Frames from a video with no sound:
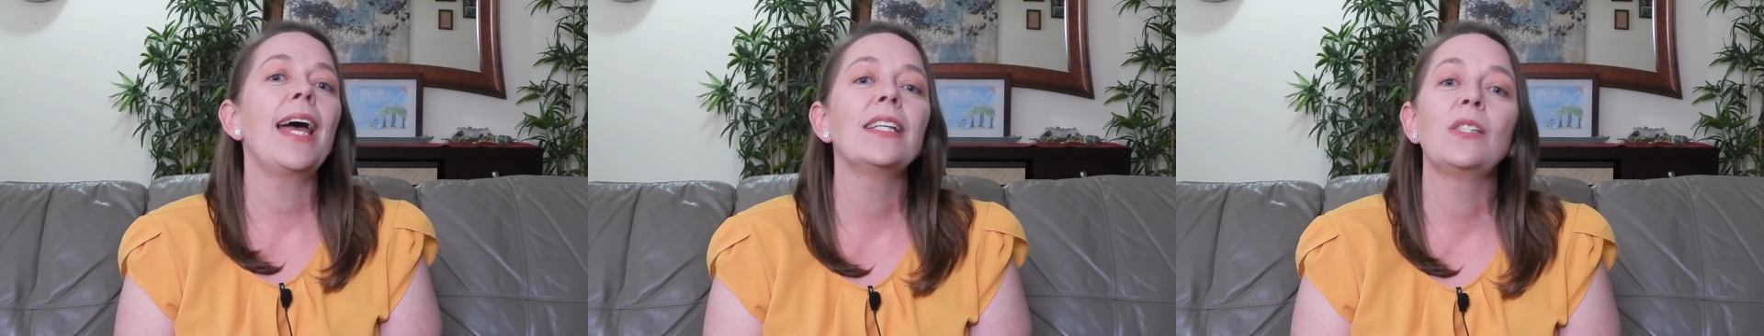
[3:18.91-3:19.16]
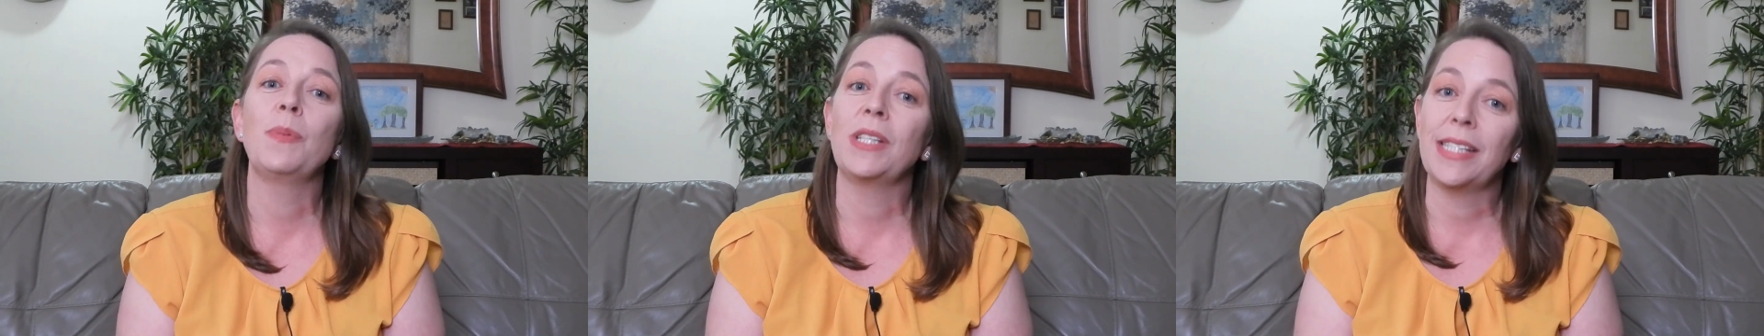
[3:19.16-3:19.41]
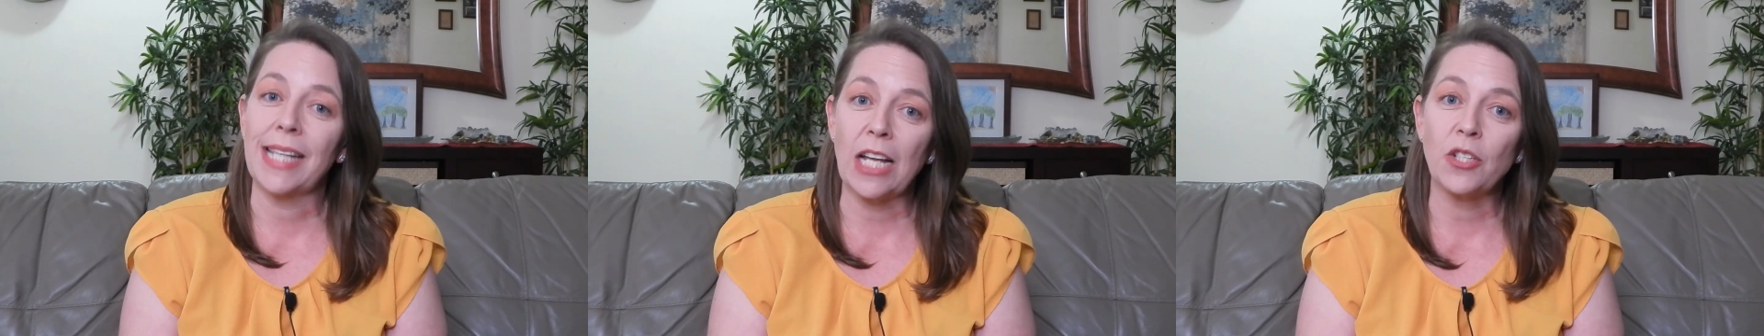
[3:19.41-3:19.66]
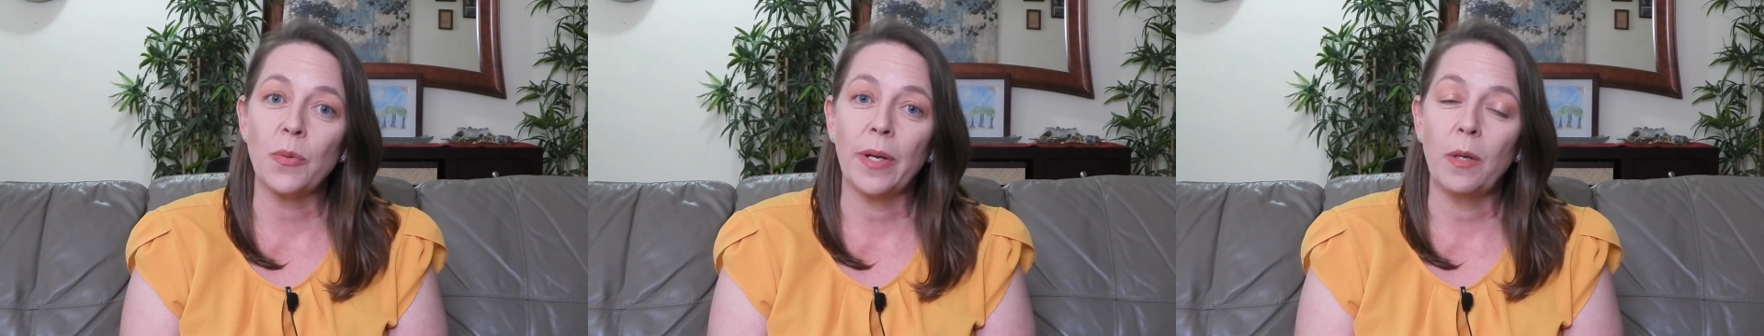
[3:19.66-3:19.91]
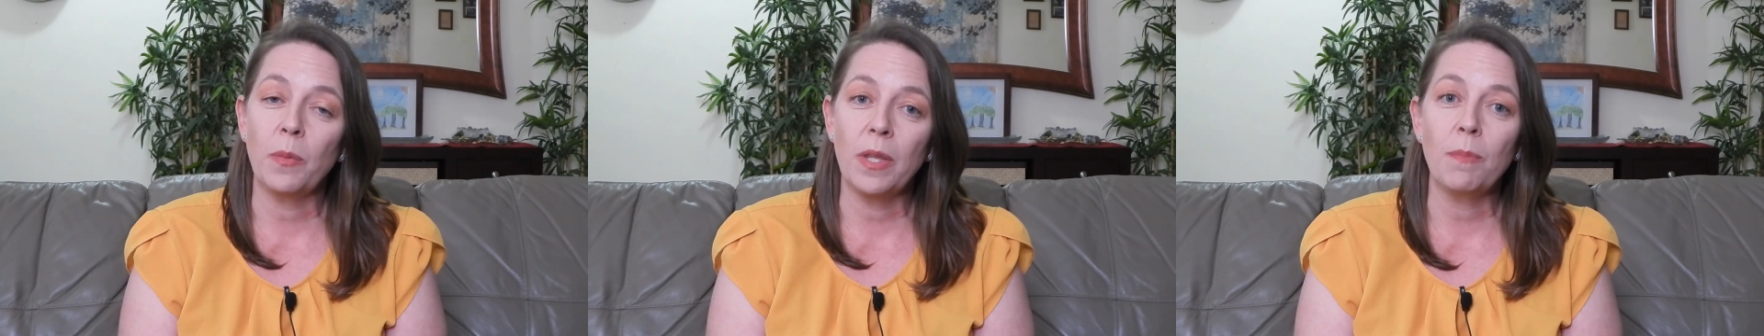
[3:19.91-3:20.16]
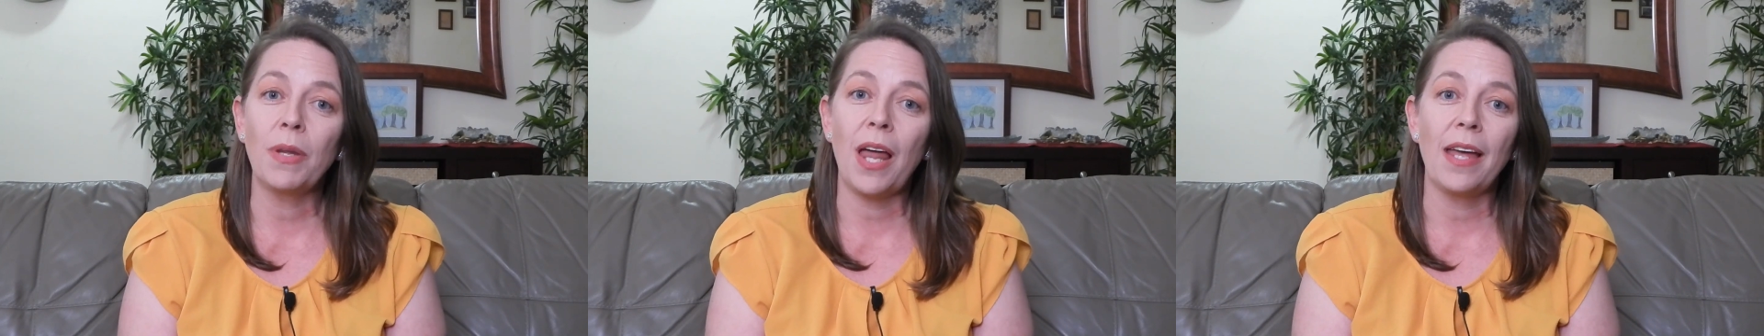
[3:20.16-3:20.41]
has been saturated
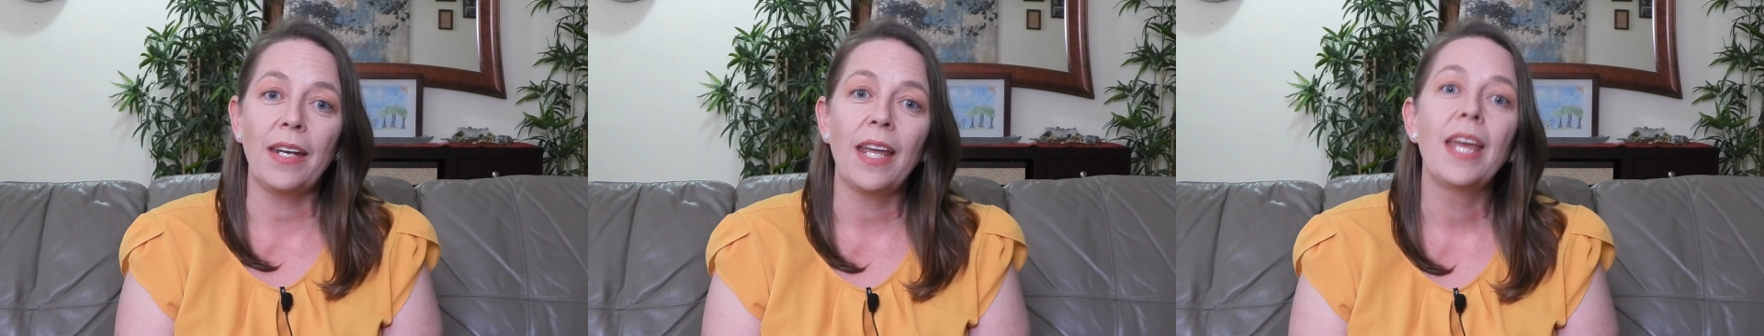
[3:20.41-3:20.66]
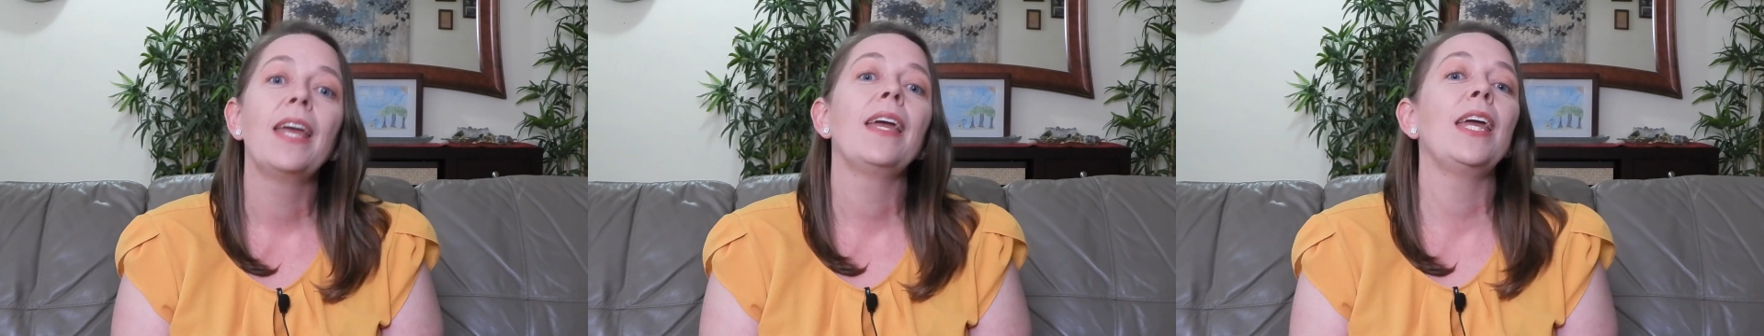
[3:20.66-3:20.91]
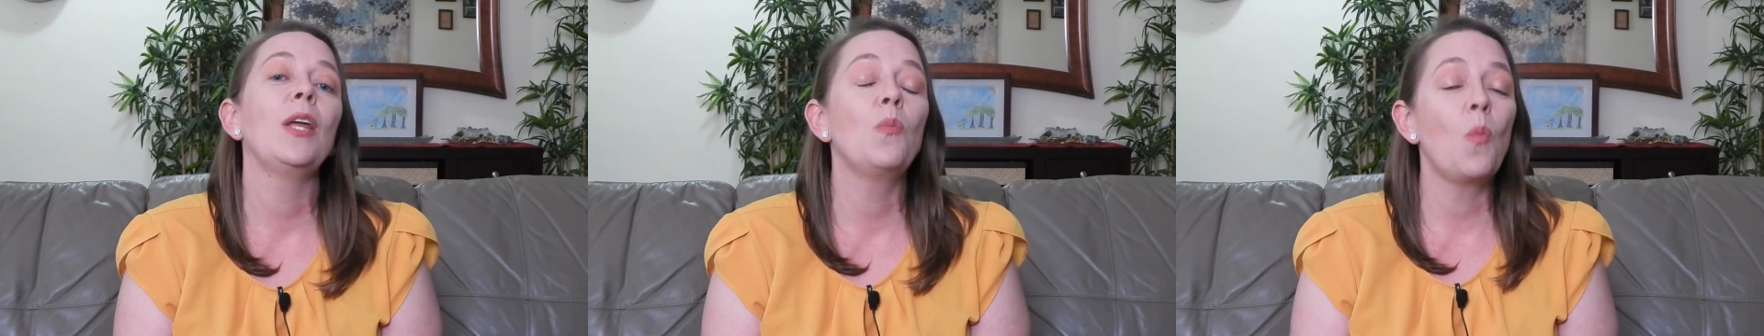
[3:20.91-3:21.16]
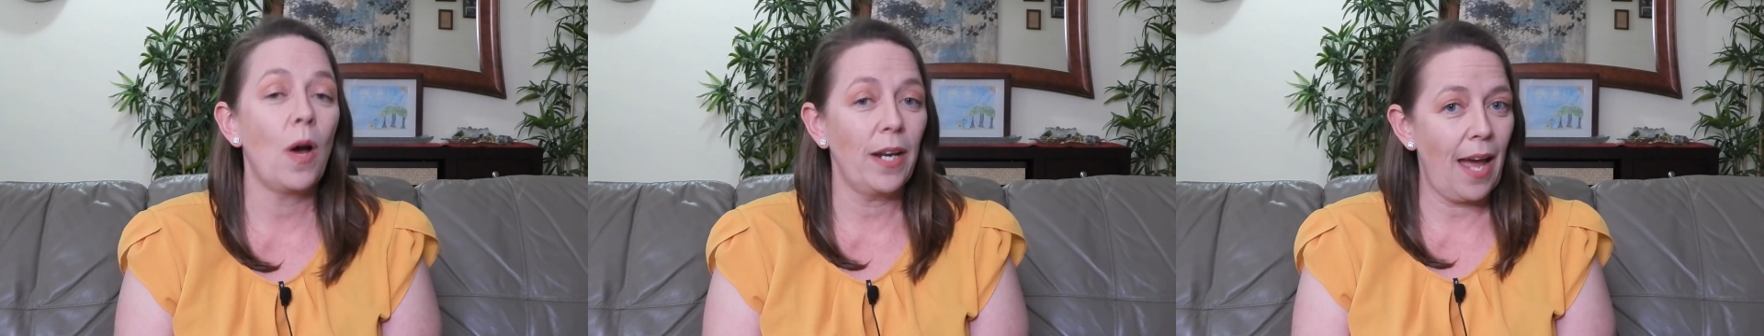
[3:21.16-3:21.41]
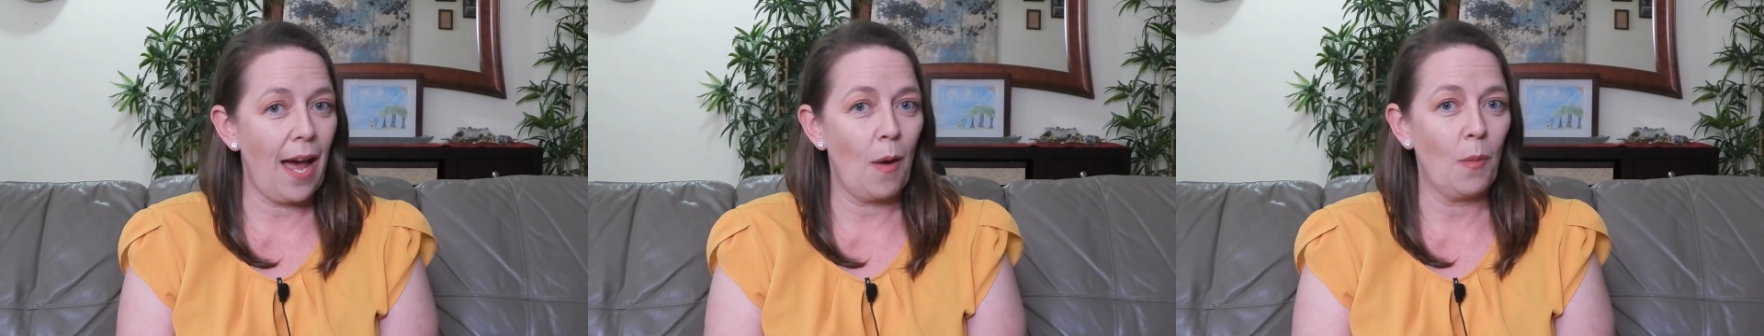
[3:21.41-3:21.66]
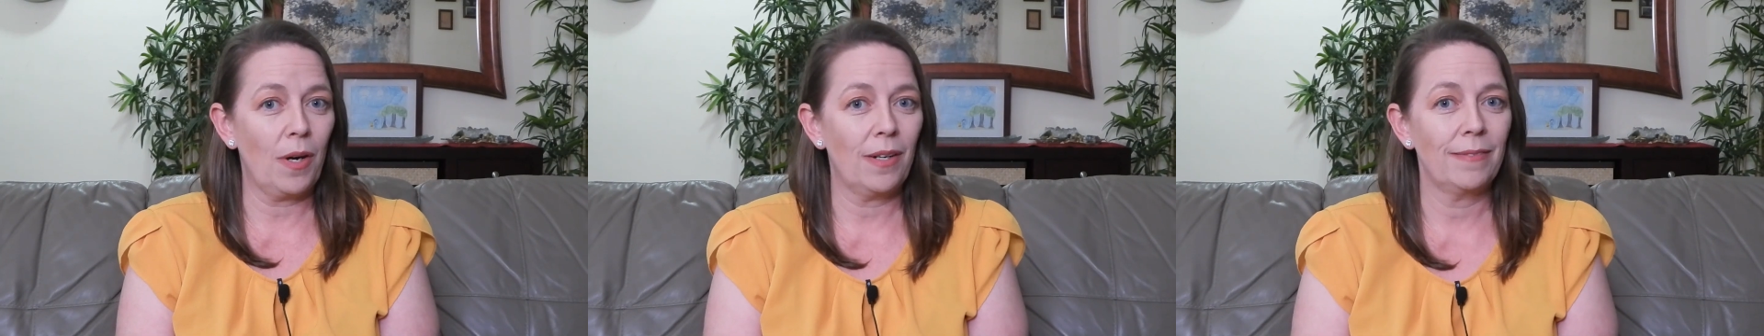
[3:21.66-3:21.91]
with blood in one
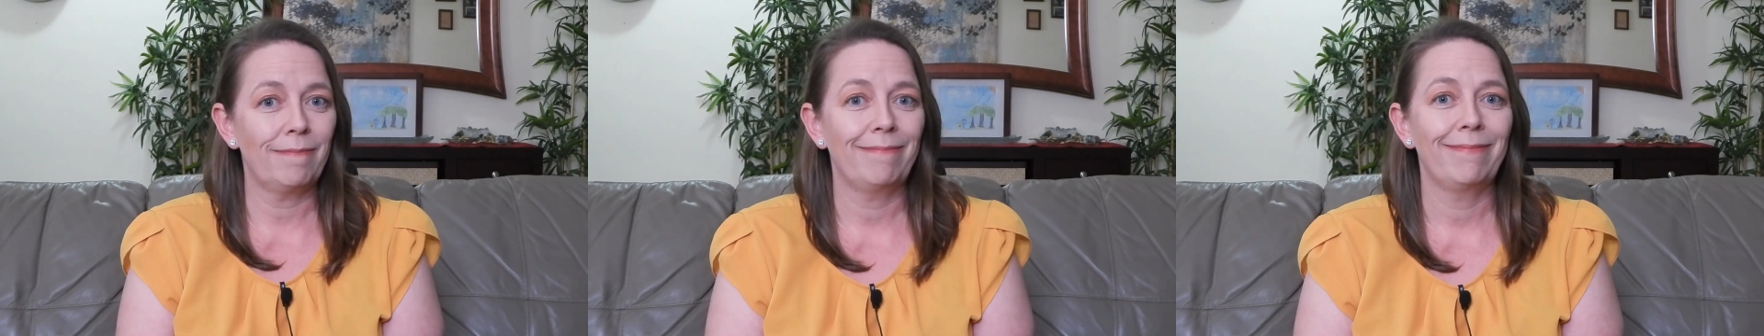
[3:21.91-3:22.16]
hour.